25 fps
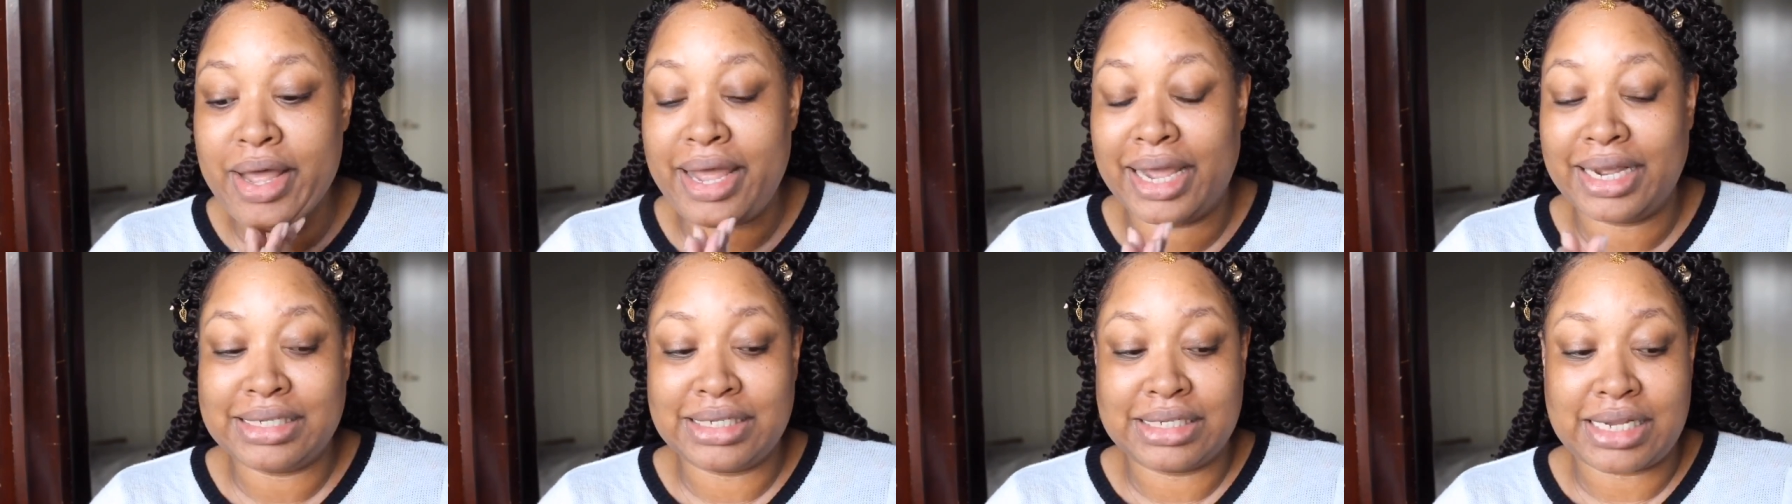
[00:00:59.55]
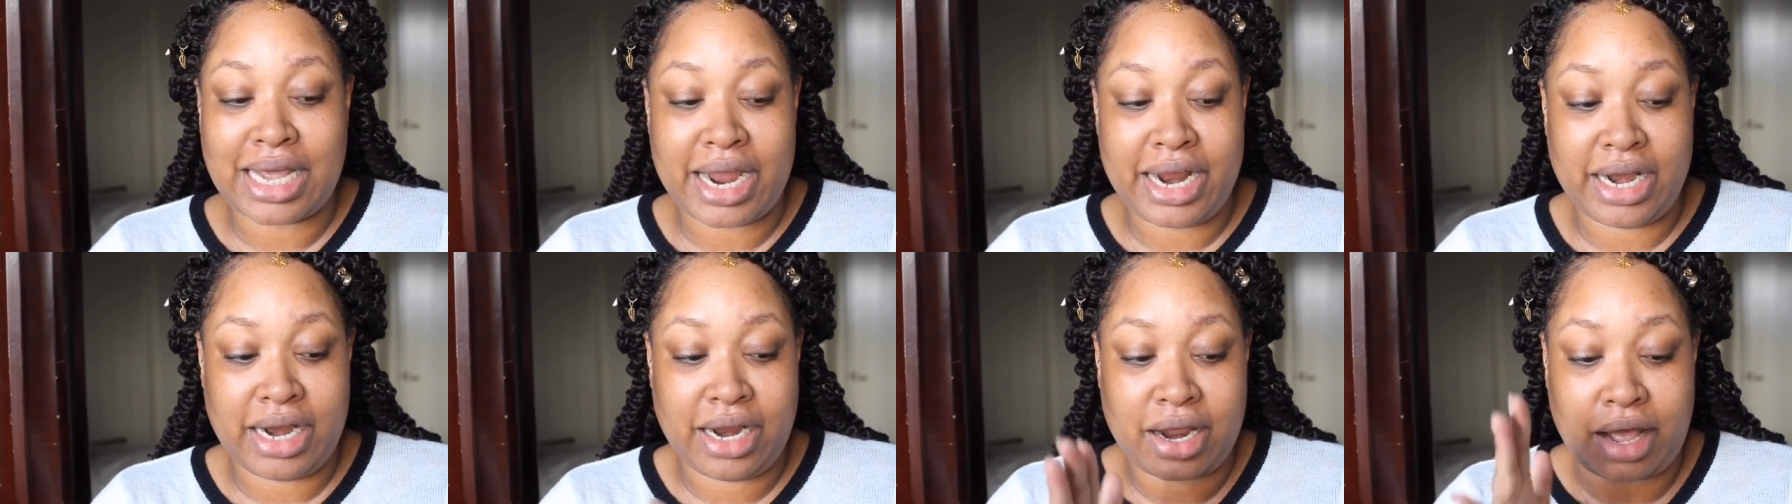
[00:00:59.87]

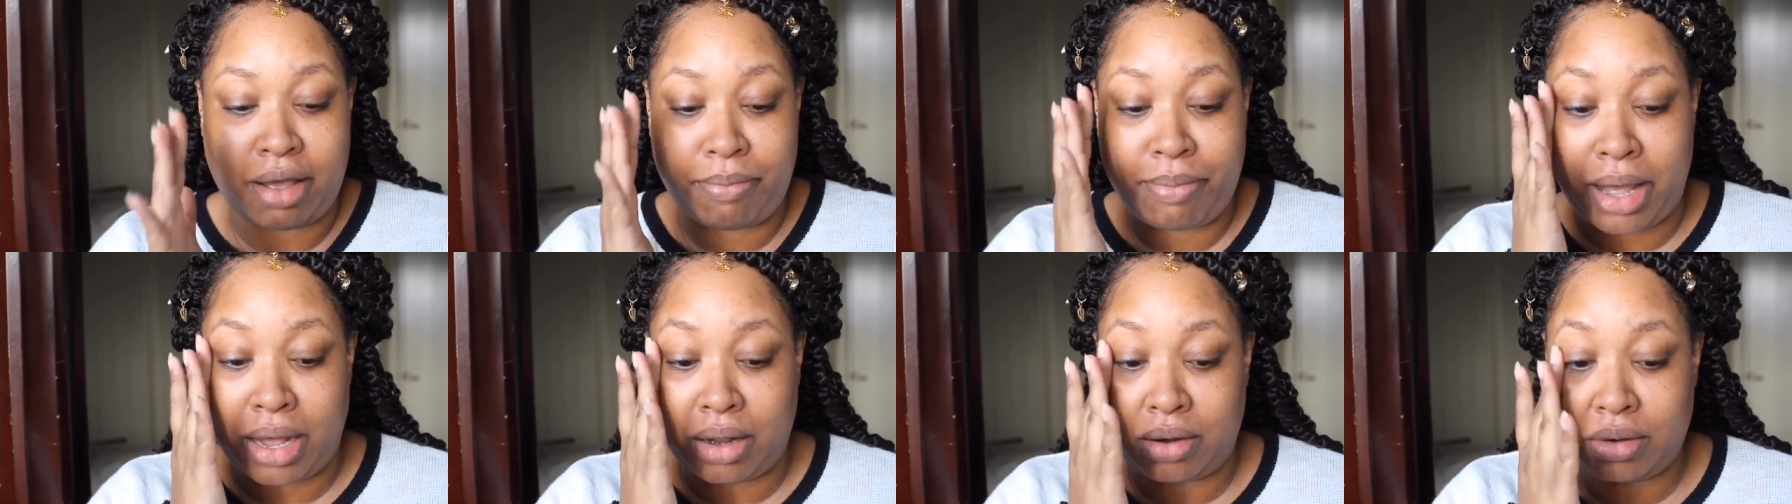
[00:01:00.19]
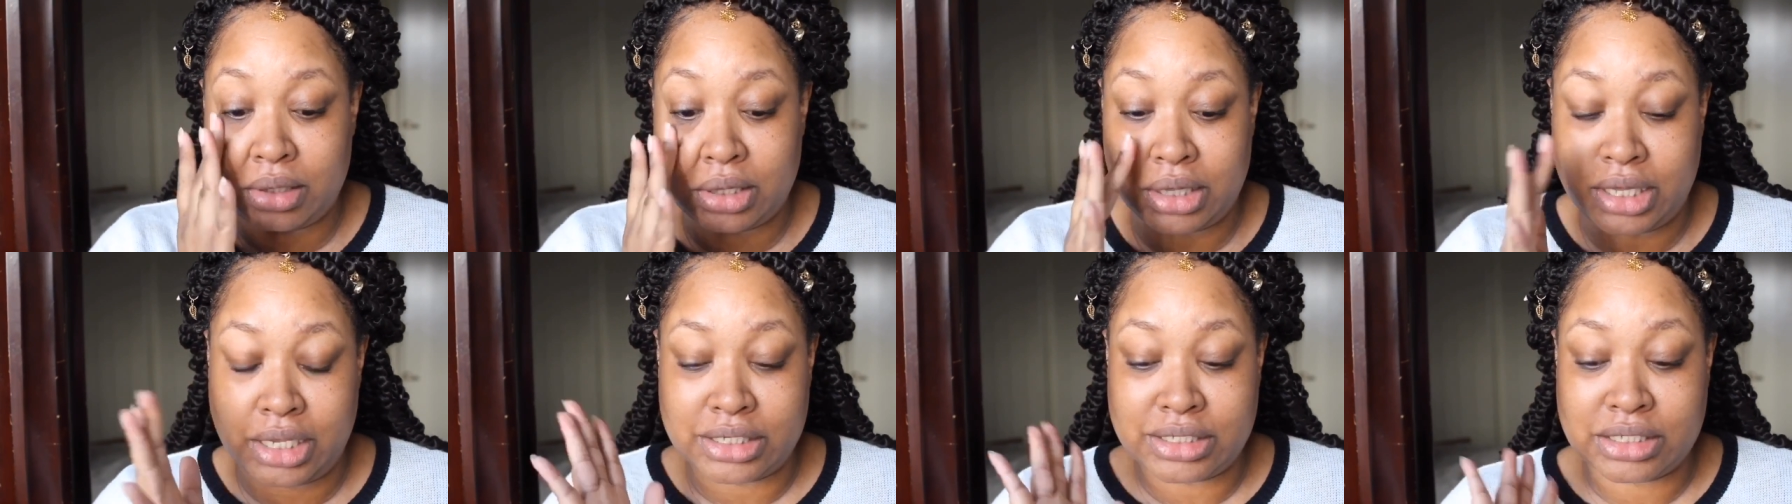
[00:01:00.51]
excited
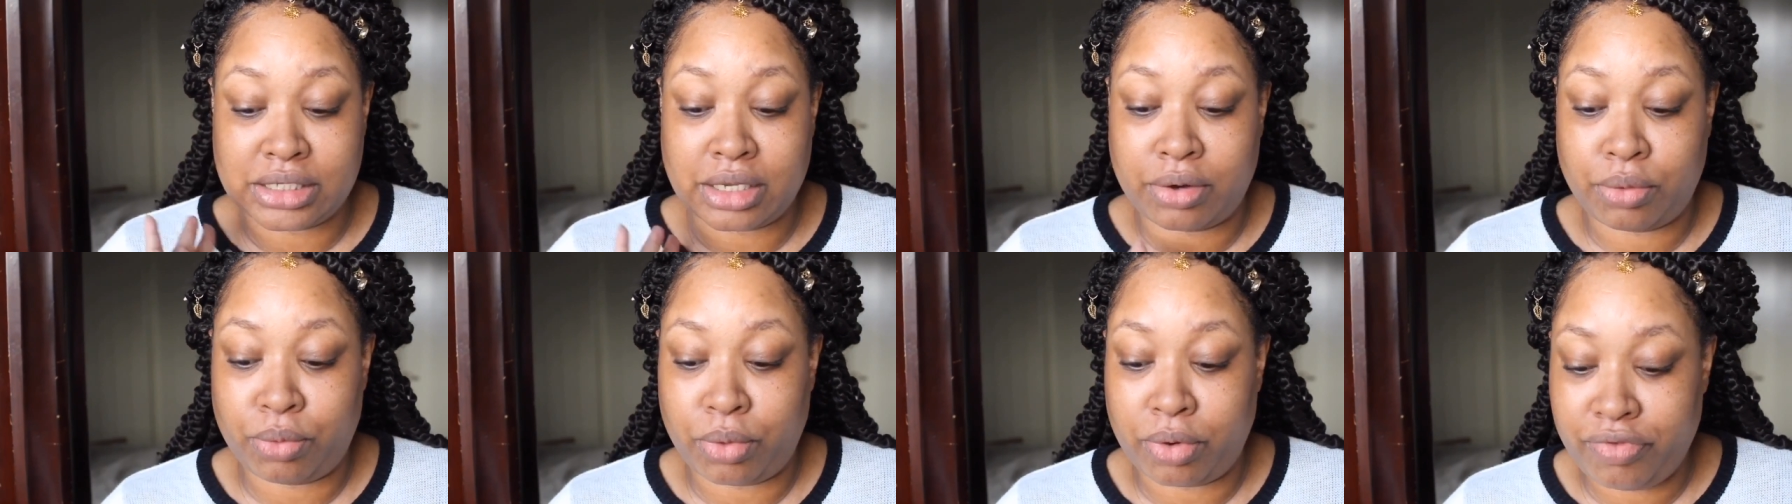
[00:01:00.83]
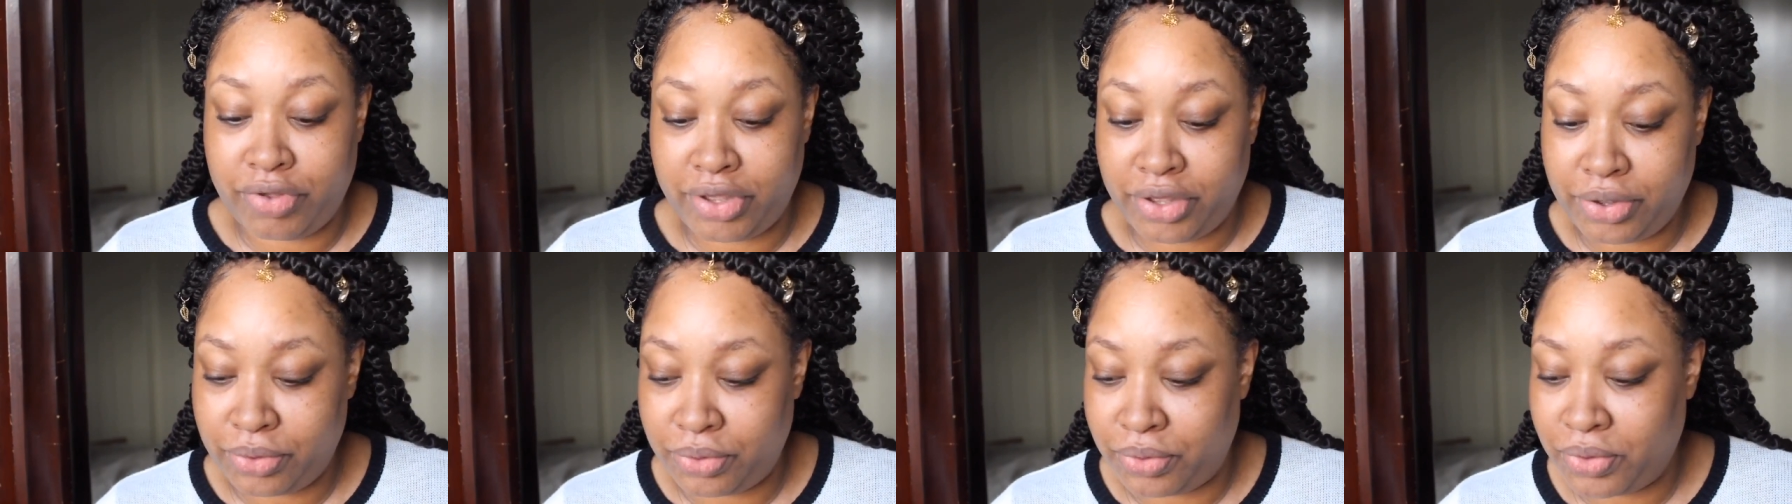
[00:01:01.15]
about this
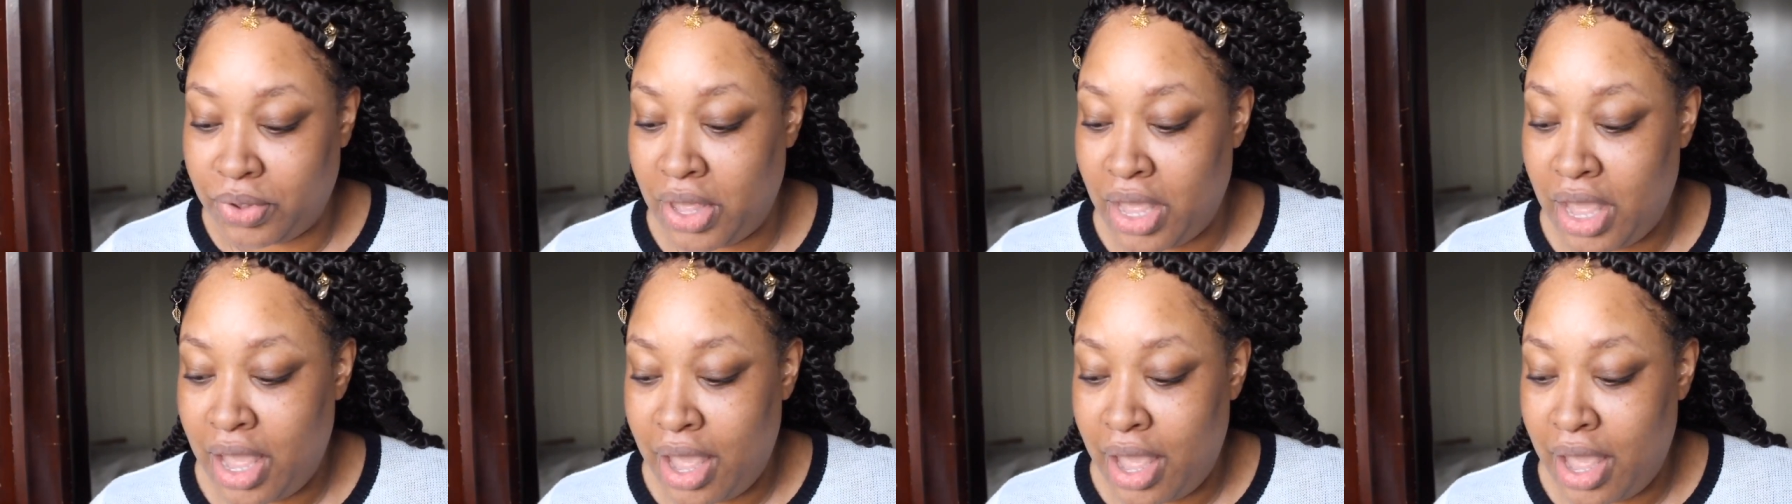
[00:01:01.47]
review.